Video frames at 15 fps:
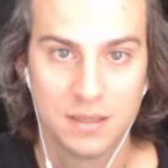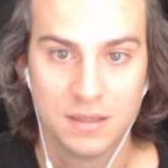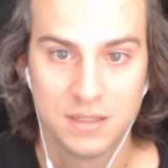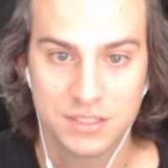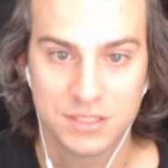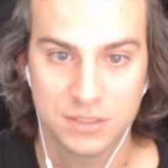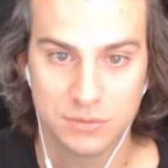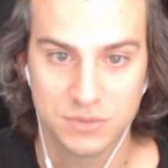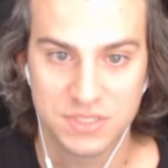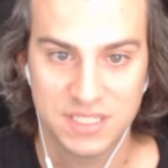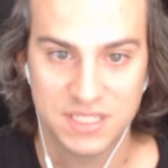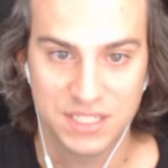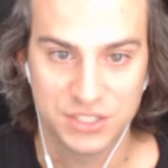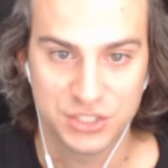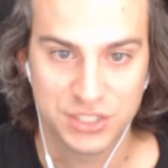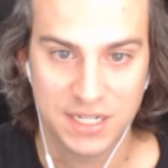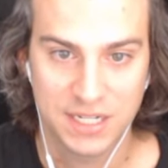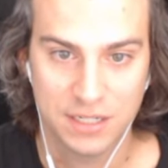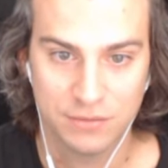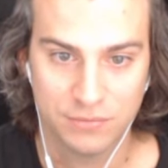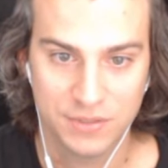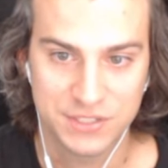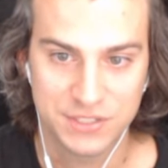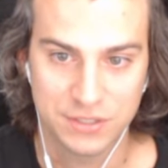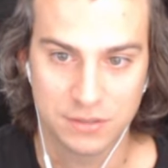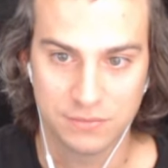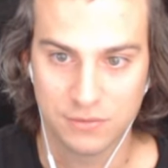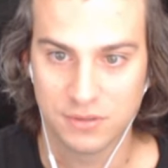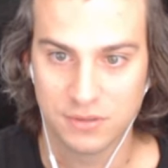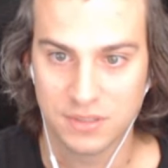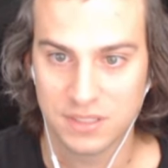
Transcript: So Stitch, Carefree Surfer,